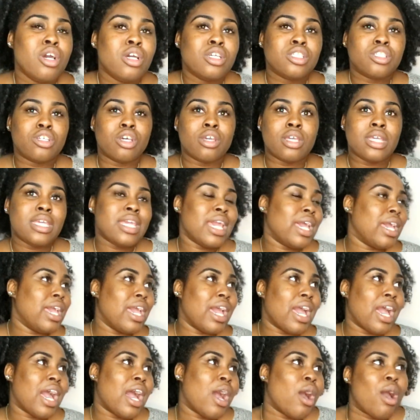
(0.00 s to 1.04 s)
So yeah,
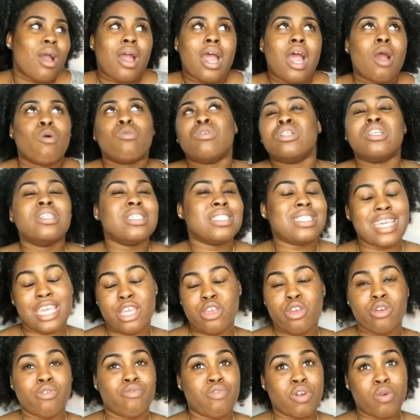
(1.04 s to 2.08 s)
I wouldn't say
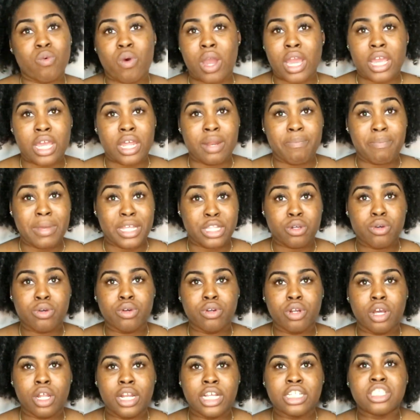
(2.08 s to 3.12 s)
you require medical
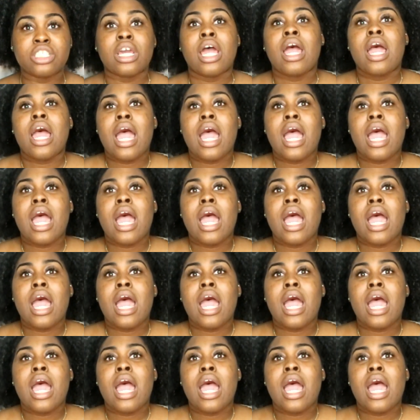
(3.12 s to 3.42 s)
knowledge.